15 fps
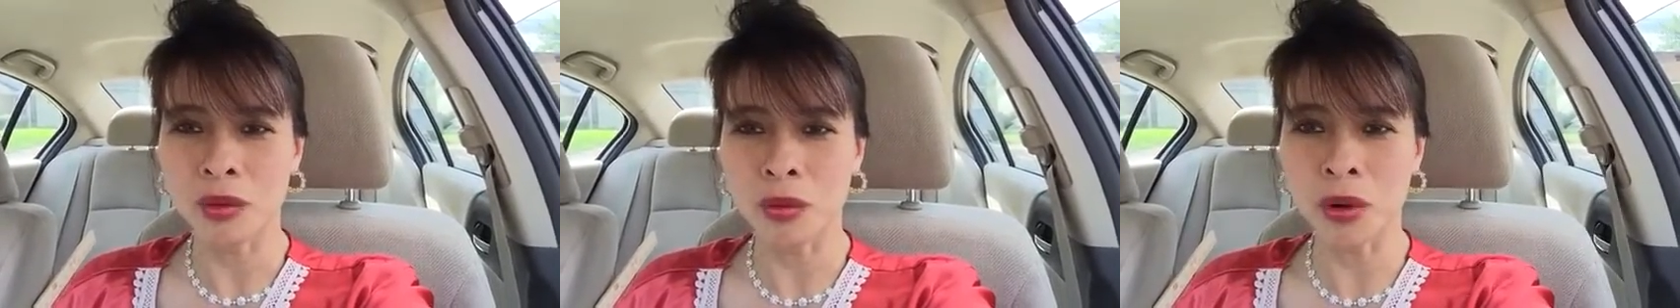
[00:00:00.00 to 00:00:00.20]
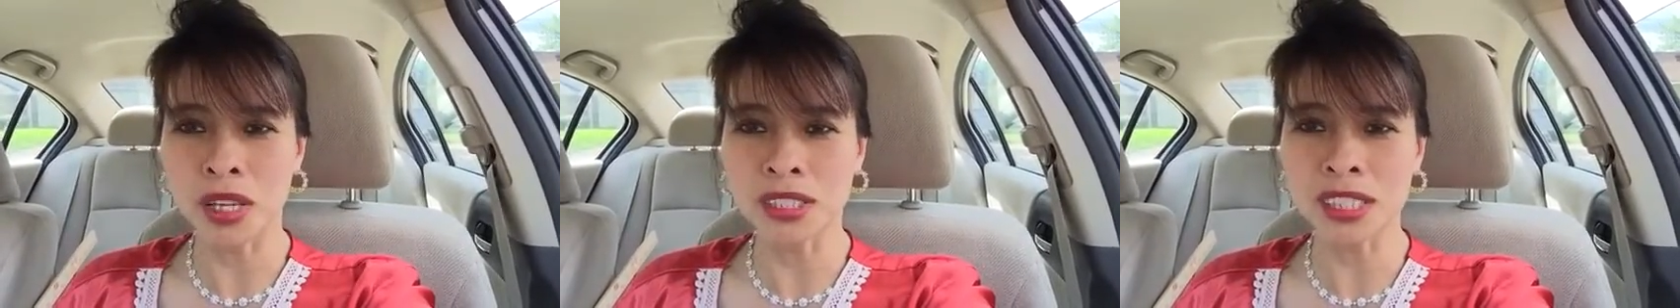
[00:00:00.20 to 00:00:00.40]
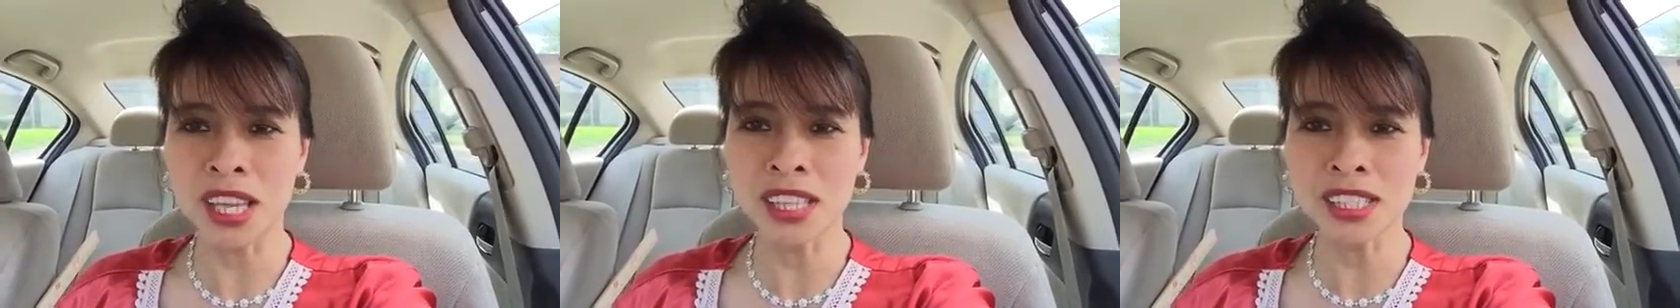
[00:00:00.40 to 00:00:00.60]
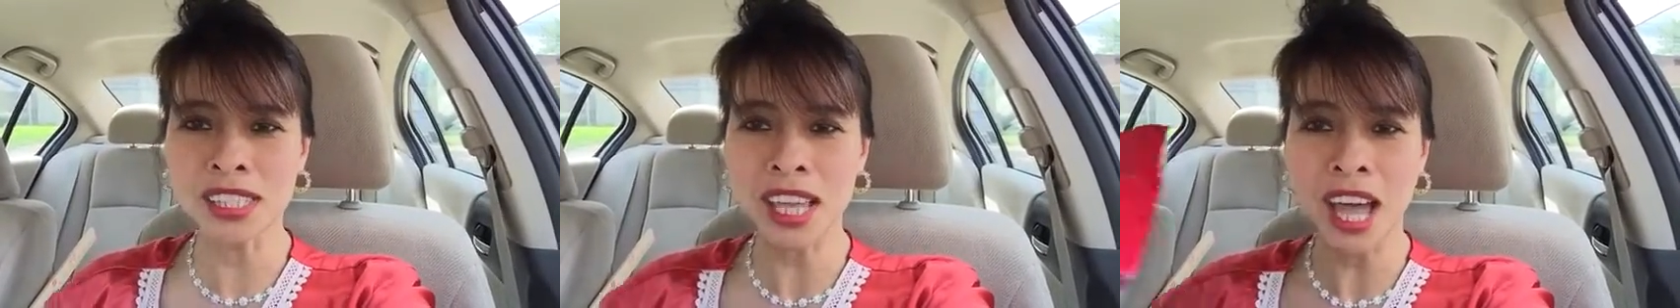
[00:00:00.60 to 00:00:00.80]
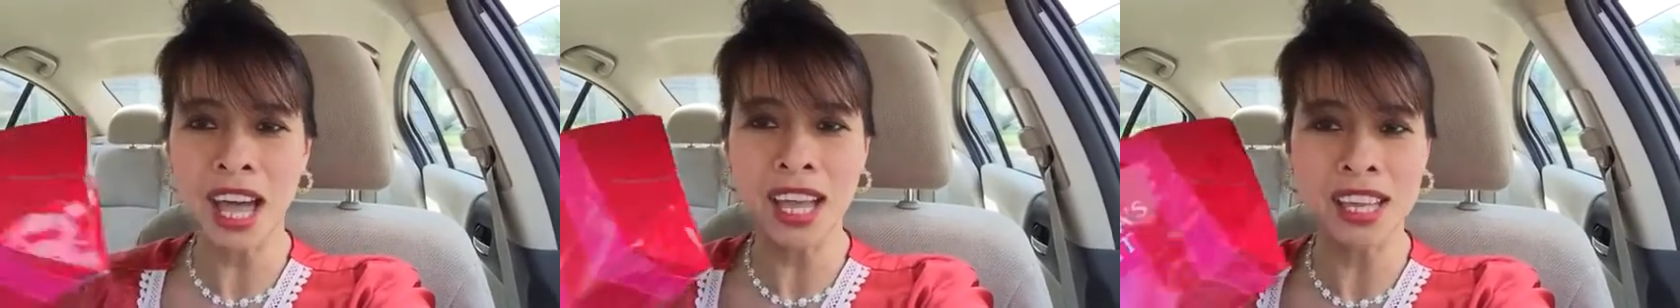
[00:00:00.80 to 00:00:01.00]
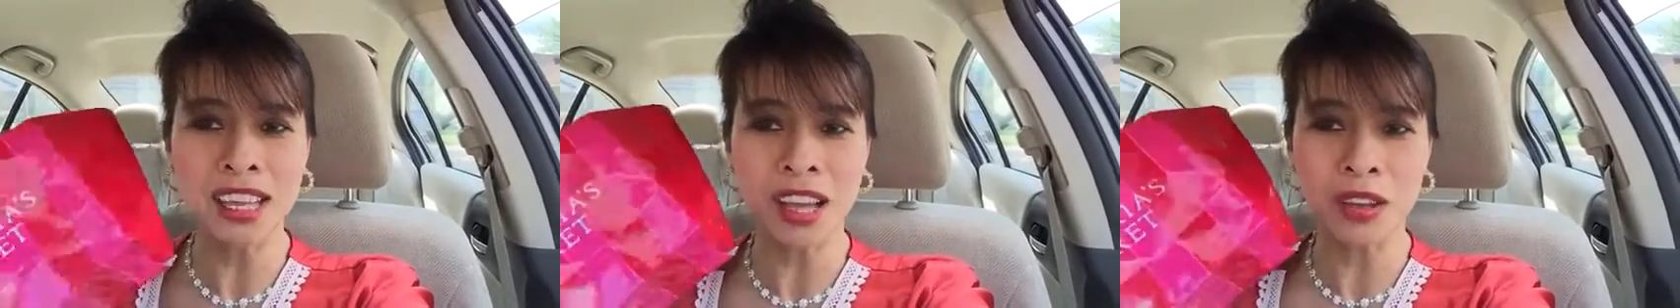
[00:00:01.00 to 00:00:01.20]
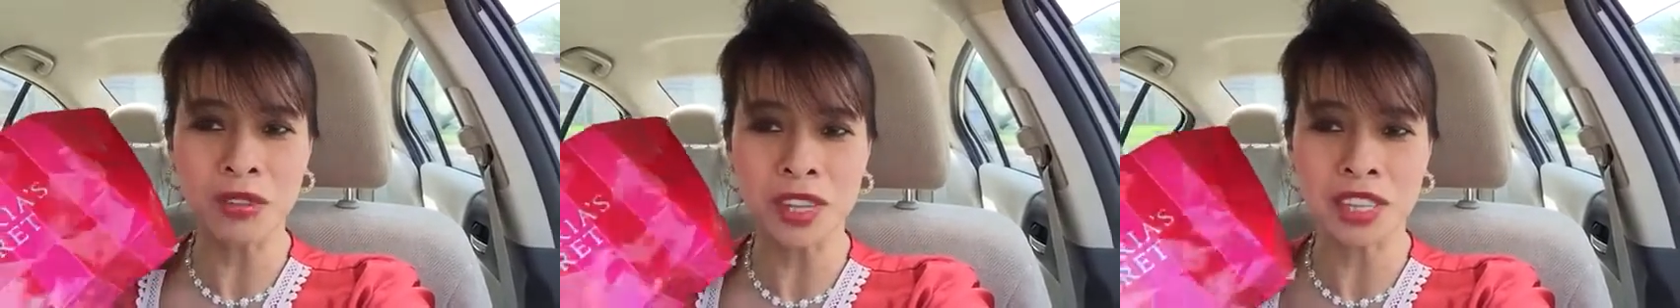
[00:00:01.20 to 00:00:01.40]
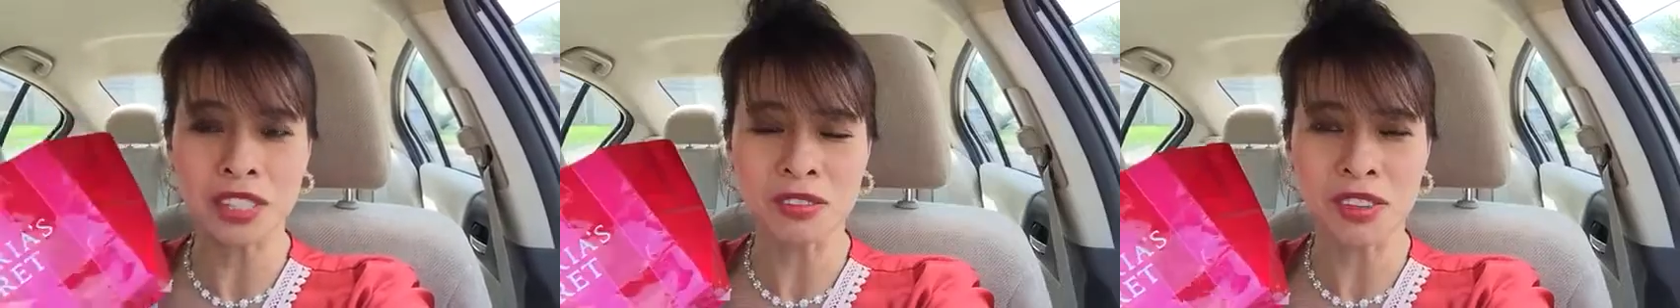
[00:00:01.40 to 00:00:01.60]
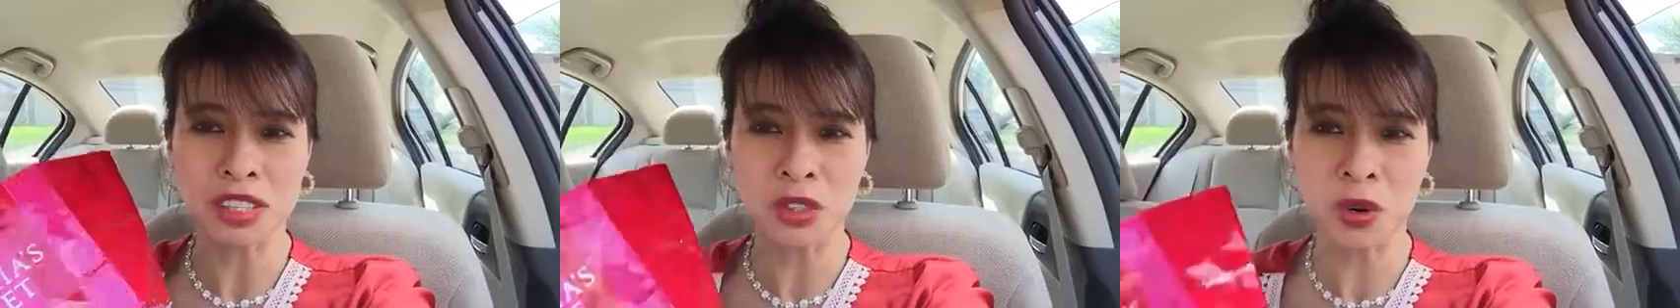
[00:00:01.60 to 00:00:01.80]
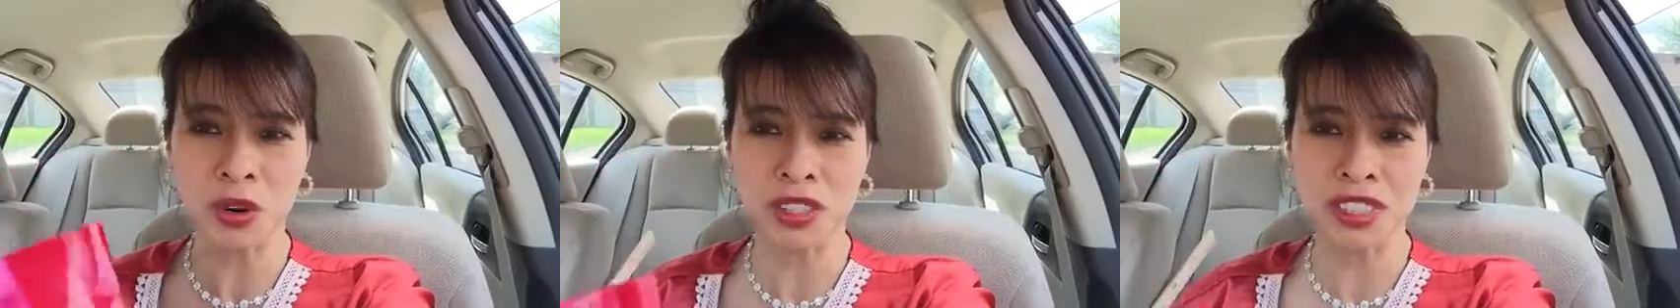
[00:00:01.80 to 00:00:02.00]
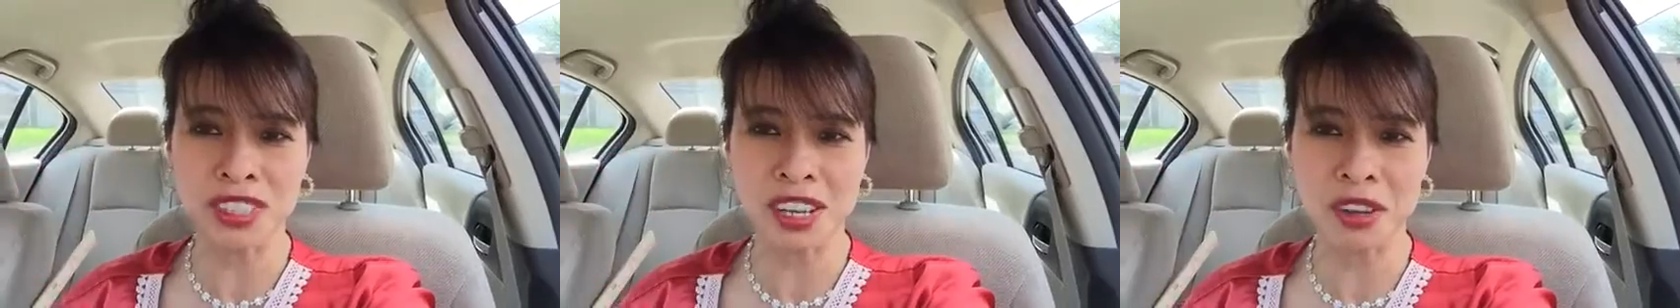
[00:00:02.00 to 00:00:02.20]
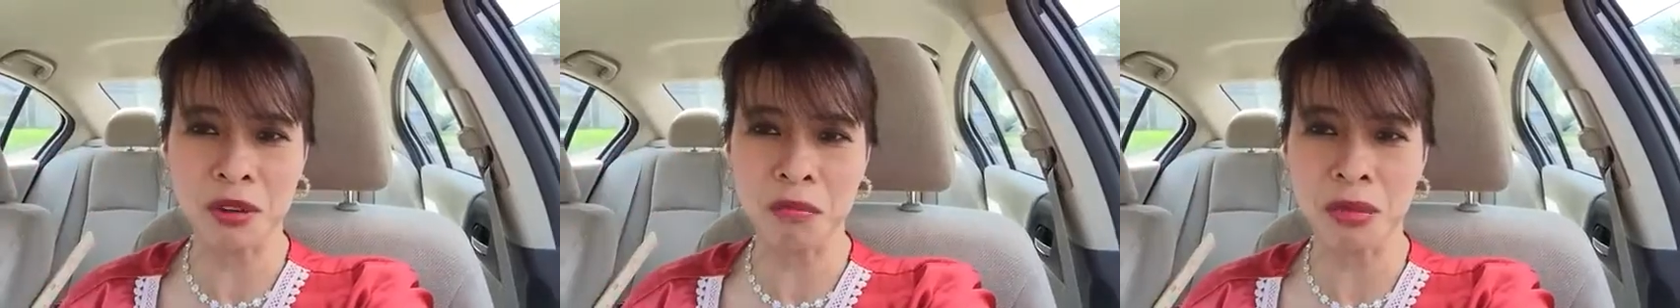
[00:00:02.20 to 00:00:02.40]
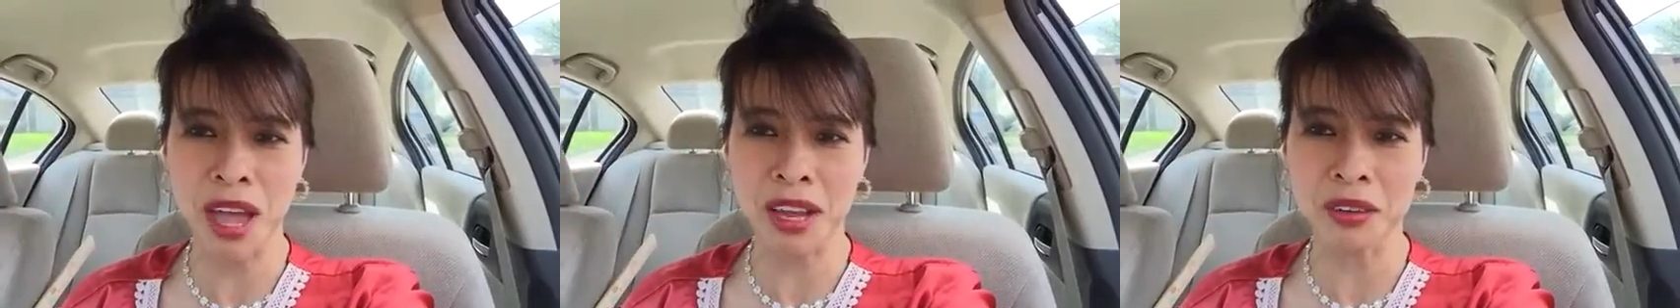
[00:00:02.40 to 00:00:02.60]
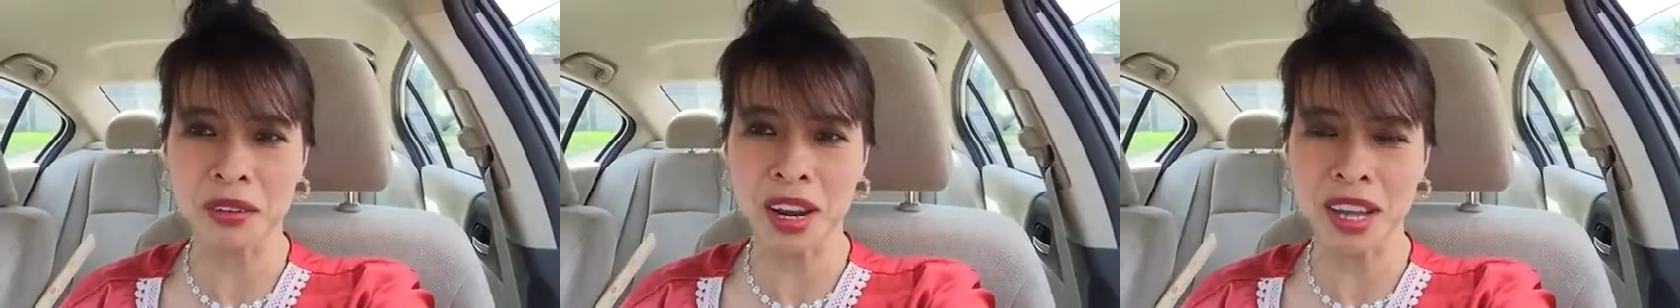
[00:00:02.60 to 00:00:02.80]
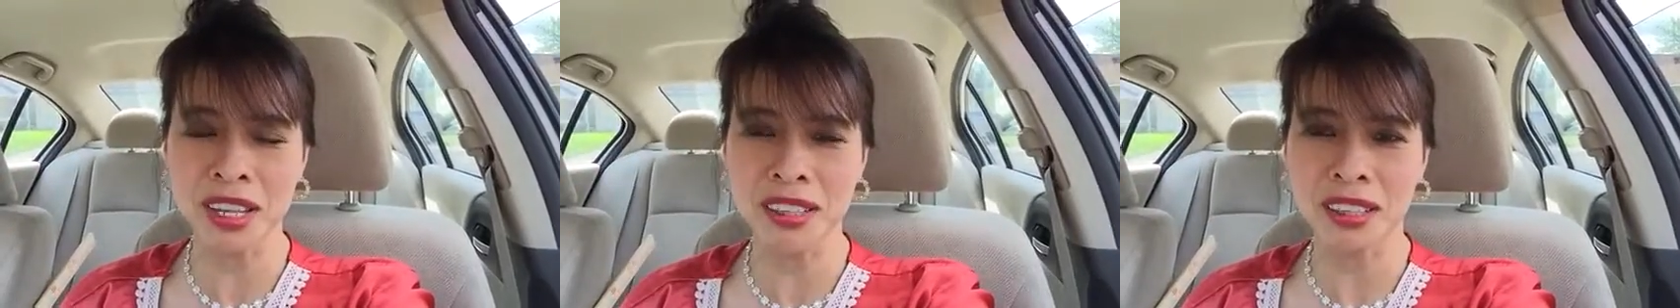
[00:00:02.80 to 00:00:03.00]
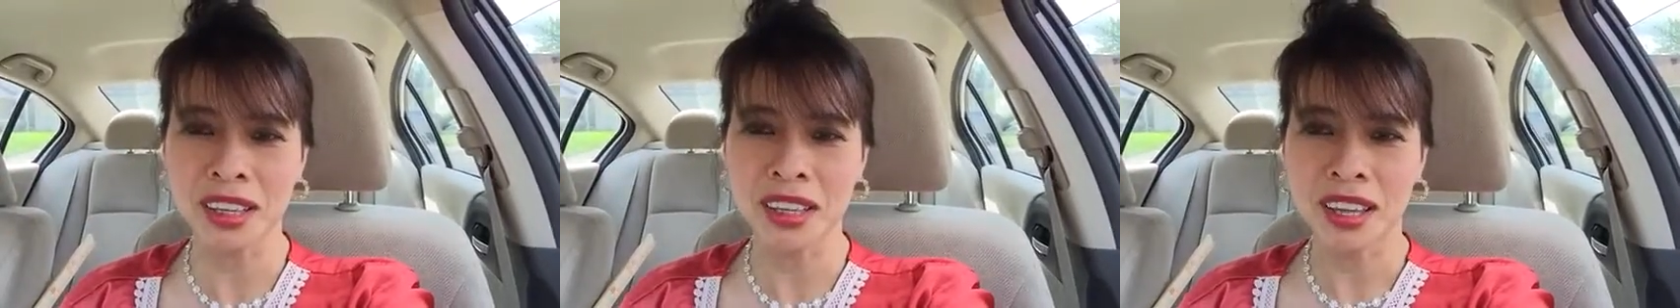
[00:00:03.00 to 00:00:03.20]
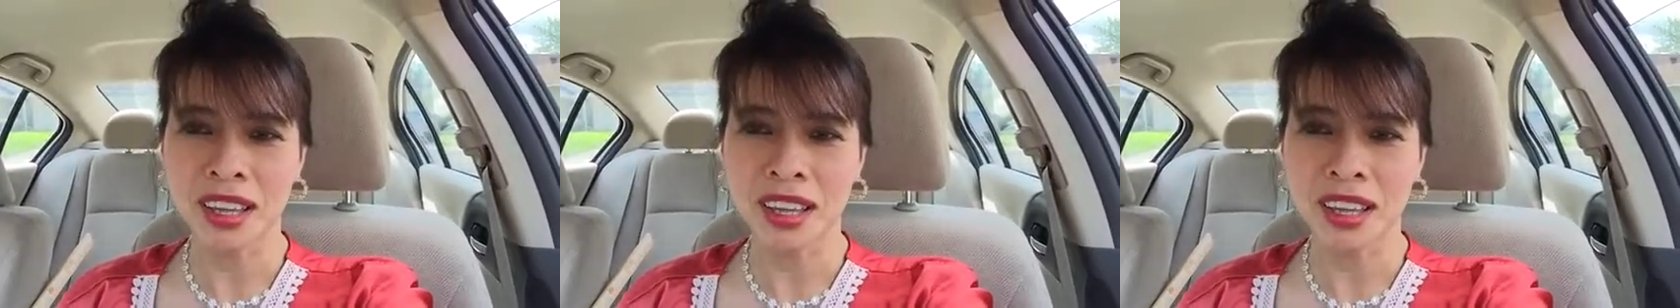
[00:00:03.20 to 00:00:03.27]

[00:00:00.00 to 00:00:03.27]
what's inside of this Victoria's Secret bag, right?